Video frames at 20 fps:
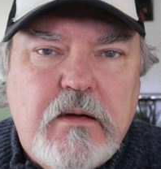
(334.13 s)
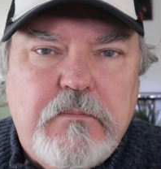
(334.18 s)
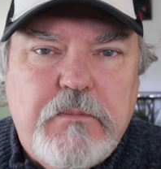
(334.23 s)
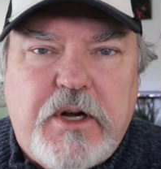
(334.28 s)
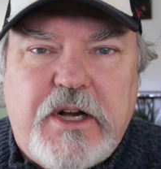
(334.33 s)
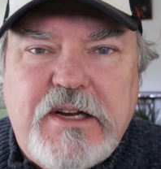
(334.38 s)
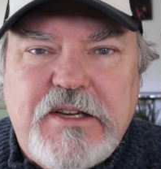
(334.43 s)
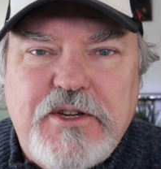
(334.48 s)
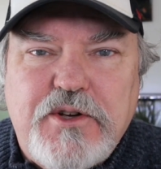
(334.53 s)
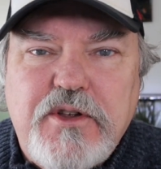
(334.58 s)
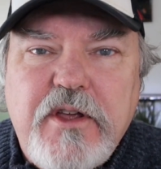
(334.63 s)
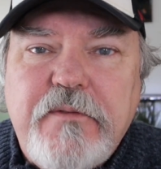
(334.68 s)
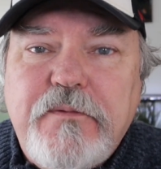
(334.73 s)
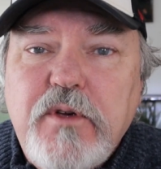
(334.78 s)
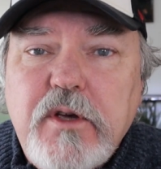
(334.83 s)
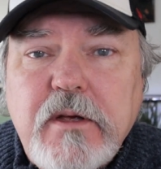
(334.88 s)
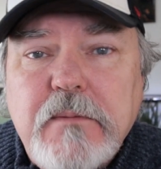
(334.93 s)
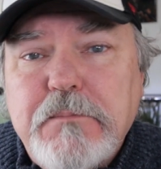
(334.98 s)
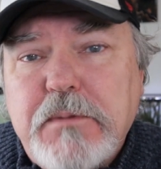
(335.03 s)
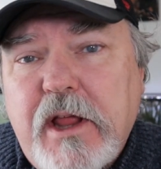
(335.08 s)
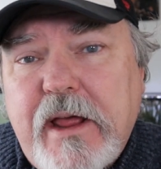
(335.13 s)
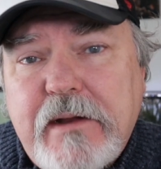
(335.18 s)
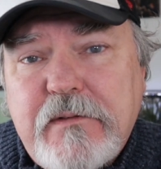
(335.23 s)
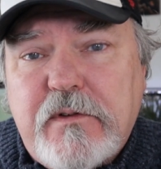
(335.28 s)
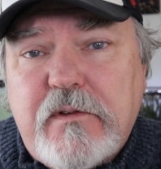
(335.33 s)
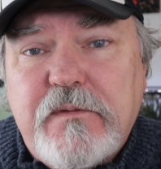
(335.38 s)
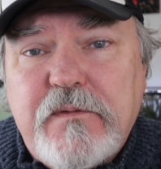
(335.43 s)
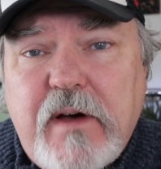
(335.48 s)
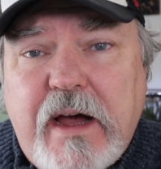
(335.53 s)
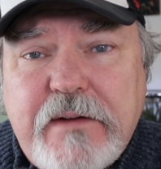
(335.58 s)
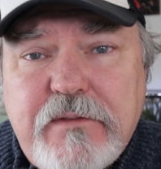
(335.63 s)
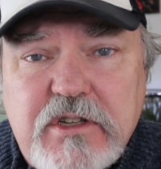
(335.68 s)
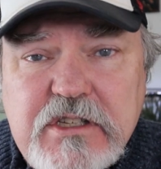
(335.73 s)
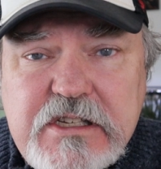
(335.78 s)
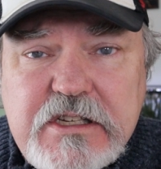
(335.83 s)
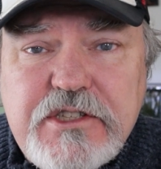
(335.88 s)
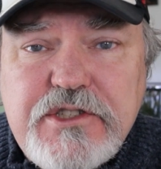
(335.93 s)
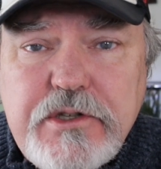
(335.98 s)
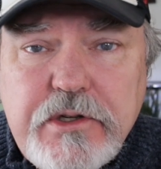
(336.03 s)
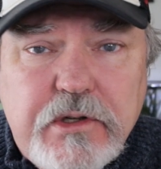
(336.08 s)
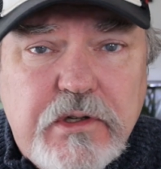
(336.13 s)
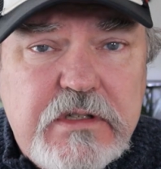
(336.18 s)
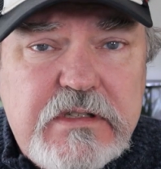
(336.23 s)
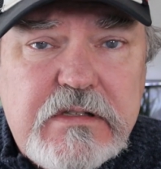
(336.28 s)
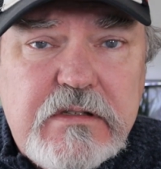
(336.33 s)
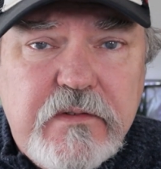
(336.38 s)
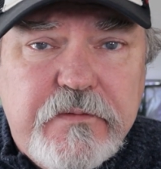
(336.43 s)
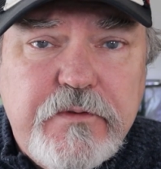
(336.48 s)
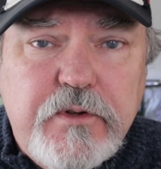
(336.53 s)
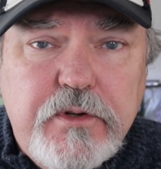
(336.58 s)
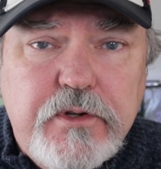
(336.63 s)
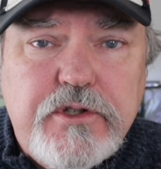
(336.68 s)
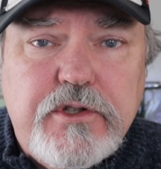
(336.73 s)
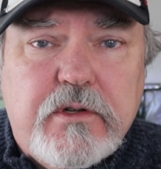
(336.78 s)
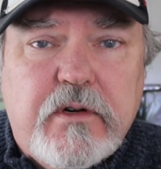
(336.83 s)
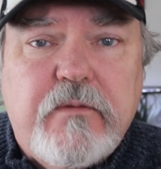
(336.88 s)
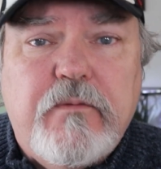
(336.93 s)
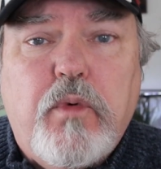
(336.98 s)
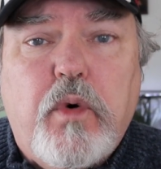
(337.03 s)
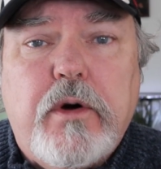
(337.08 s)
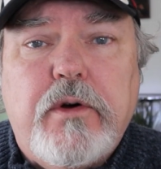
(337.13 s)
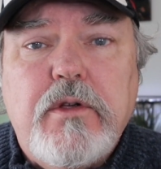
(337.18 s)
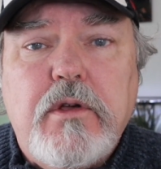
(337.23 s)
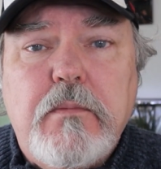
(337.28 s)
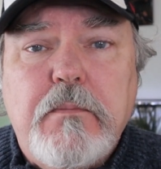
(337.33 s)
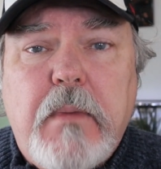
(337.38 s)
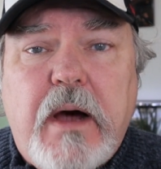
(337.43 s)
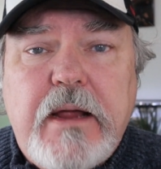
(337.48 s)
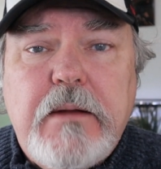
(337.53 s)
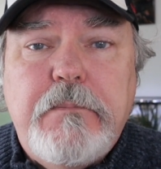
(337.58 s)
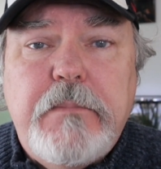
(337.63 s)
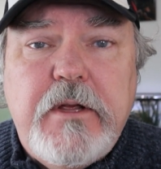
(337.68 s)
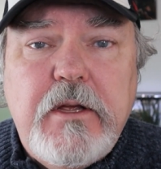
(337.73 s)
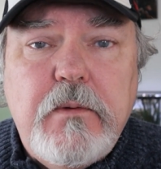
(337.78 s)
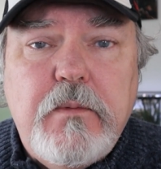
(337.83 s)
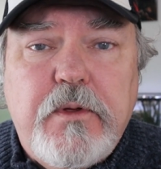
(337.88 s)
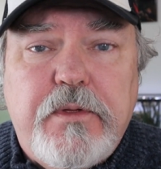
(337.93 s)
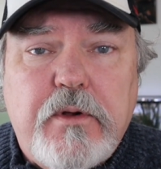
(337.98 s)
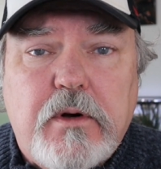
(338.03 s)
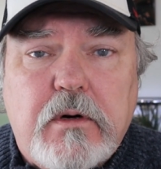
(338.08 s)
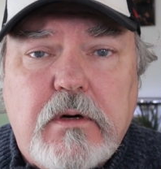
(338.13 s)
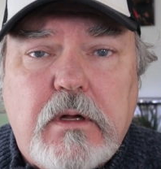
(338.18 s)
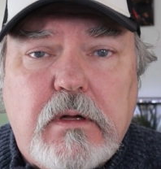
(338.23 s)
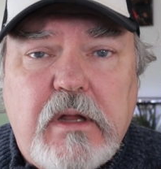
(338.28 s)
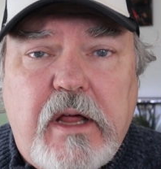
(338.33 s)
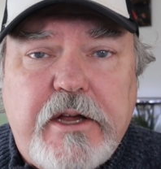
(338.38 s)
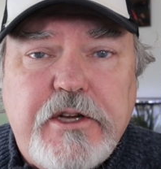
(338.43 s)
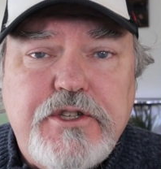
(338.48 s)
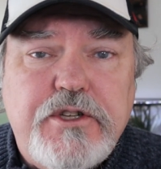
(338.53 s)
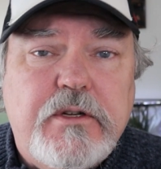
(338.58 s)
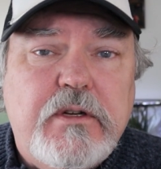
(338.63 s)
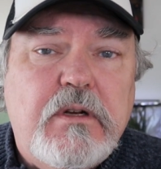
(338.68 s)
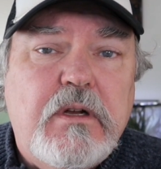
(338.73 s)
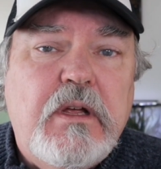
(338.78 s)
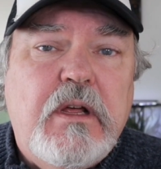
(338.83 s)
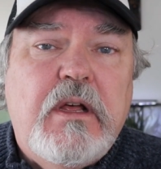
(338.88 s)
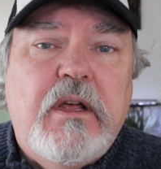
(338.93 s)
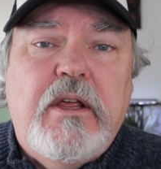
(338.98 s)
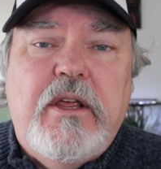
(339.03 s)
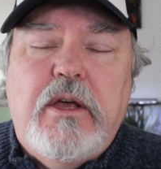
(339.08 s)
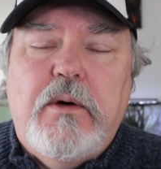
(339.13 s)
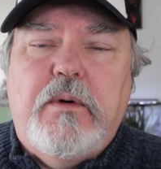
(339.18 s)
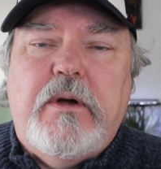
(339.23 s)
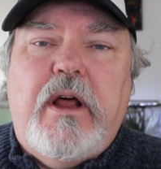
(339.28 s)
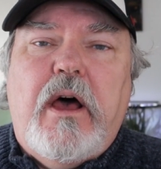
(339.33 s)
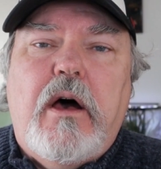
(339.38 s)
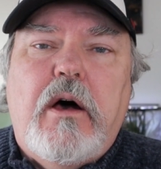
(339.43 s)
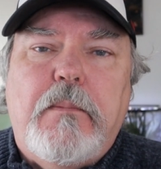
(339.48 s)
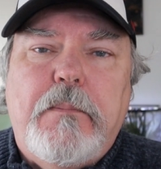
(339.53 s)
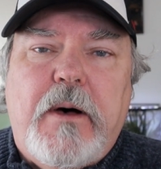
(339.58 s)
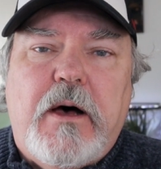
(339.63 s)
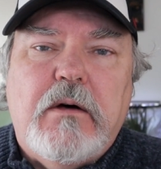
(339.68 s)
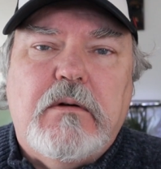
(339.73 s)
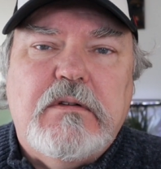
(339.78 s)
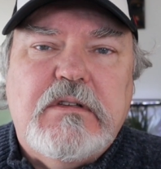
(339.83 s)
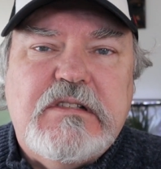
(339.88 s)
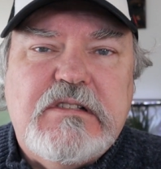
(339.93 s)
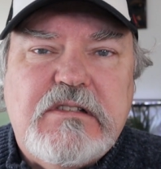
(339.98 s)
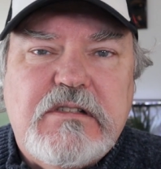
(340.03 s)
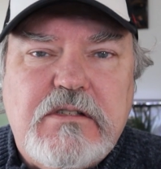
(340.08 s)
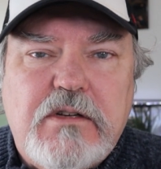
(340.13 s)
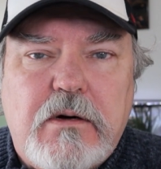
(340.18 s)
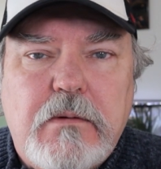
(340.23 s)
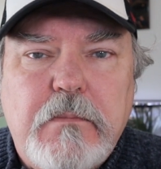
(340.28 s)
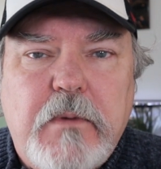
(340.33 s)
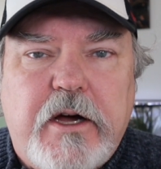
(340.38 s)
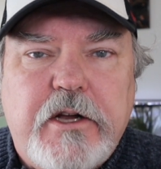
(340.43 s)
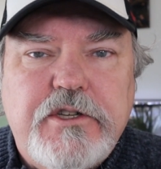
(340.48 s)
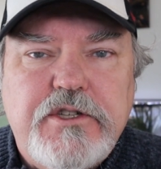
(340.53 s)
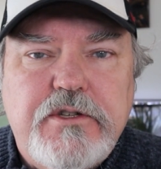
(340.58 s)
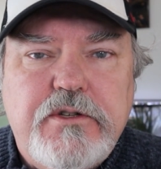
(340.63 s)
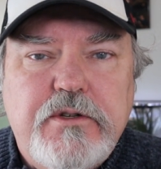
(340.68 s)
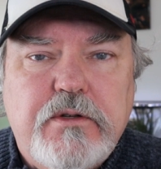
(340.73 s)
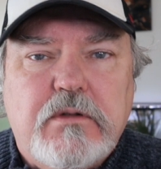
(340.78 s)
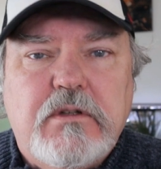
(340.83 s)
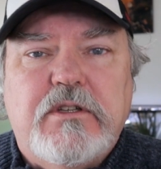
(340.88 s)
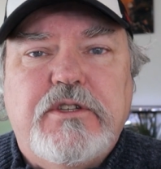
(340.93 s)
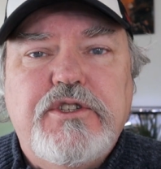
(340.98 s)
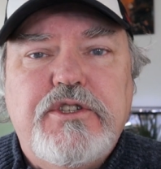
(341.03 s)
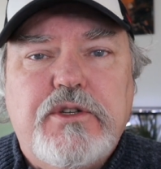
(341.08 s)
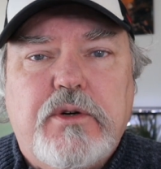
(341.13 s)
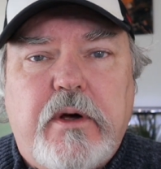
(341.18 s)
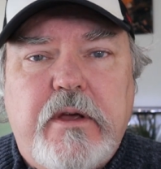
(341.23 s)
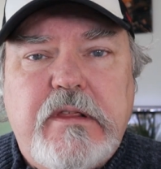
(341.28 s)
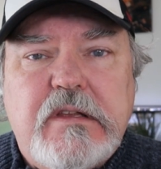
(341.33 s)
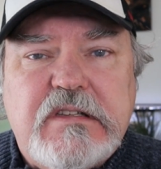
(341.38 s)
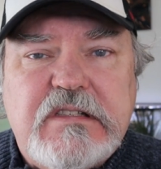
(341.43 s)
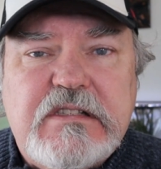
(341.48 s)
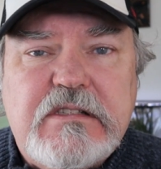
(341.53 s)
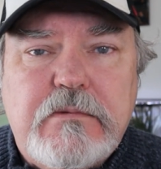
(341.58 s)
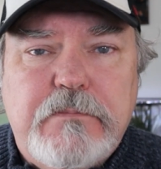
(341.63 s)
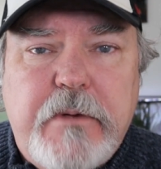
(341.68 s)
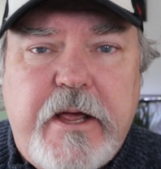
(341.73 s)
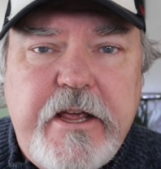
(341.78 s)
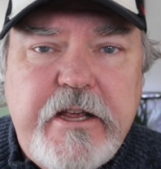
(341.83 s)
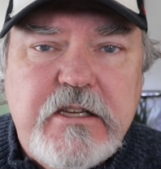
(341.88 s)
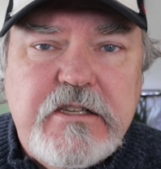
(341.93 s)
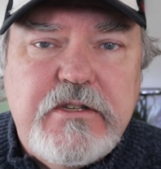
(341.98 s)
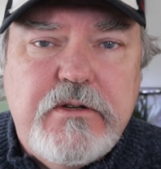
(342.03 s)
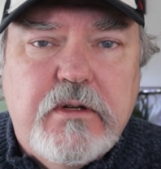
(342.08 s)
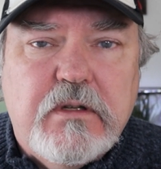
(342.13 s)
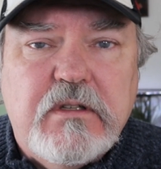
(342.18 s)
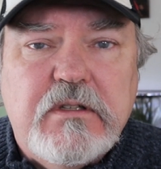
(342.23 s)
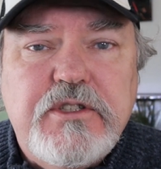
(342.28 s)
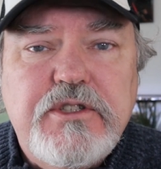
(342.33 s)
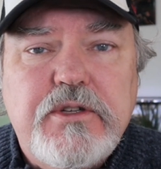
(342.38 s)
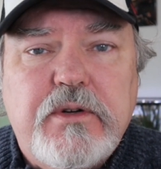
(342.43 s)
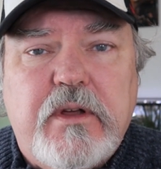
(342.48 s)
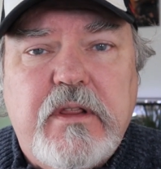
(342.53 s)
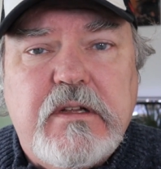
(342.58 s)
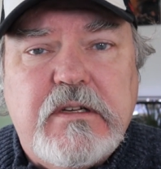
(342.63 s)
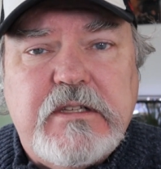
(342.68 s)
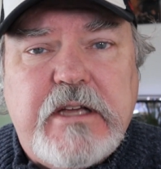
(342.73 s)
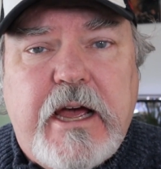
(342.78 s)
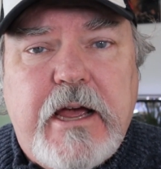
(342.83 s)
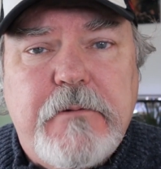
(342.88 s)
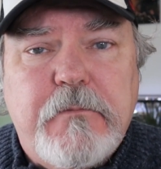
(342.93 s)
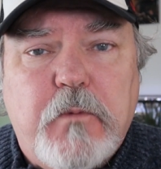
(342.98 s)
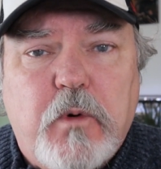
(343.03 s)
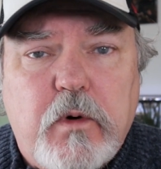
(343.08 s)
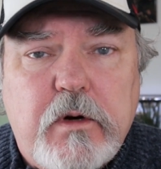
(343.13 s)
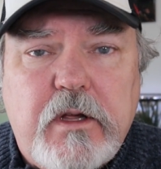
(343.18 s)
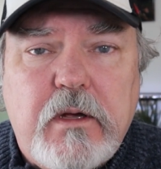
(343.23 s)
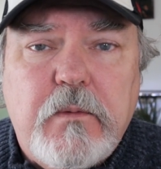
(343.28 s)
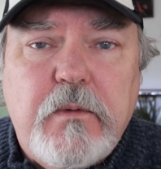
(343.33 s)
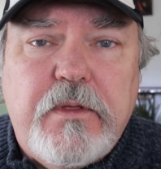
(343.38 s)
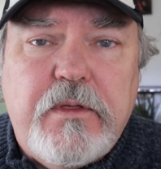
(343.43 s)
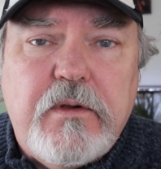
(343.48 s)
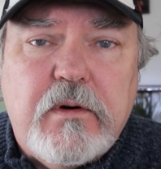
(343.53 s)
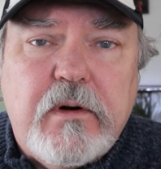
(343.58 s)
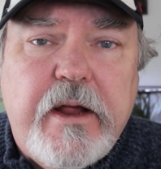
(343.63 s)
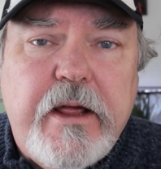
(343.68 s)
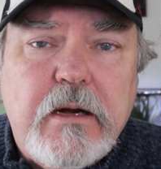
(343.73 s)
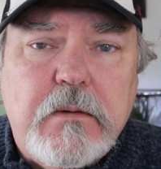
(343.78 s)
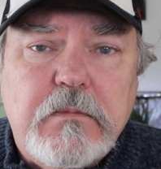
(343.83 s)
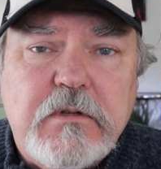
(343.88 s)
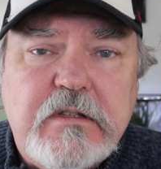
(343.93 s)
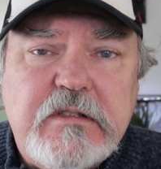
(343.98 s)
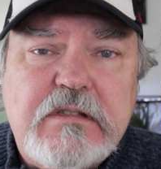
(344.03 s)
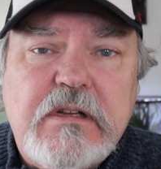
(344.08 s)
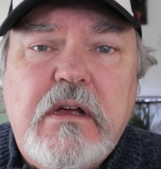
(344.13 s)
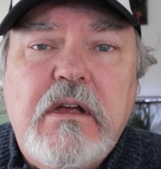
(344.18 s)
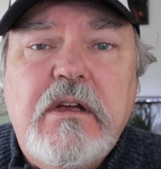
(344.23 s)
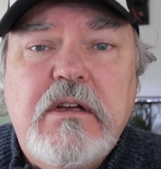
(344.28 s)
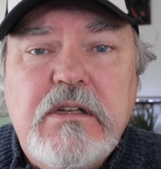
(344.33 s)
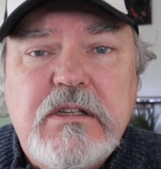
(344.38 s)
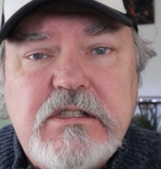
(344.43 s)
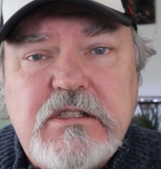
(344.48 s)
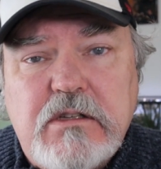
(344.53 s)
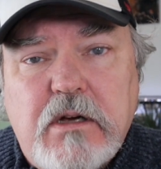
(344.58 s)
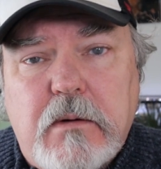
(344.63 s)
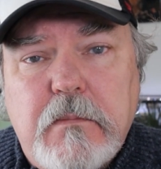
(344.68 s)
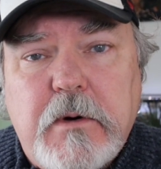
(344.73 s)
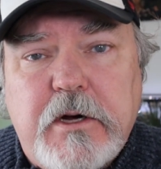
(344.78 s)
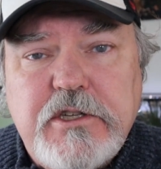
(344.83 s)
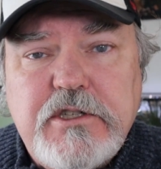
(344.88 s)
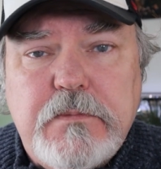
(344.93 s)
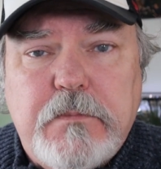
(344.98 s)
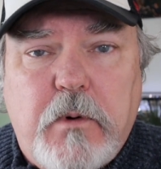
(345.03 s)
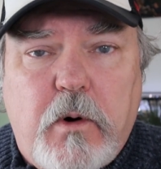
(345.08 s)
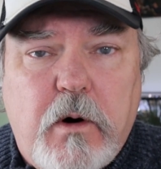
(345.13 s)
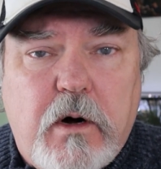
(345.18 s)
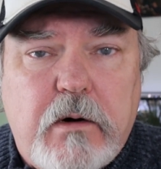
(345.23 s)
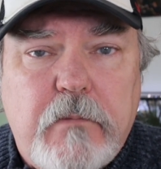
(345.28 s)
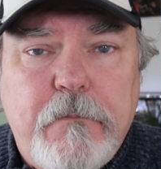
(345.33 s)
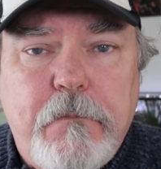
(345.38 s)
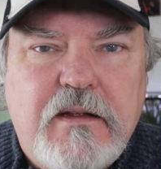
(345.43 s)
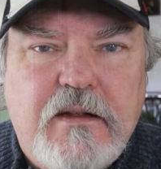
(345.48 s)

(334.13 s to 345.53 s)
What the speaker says: But I tell you, if you can plan for 5 or 6 years in the future of where you might be with your collection, it would help out so much. You'll enjoy the space, you'll enjoy the time working with your animals so much more.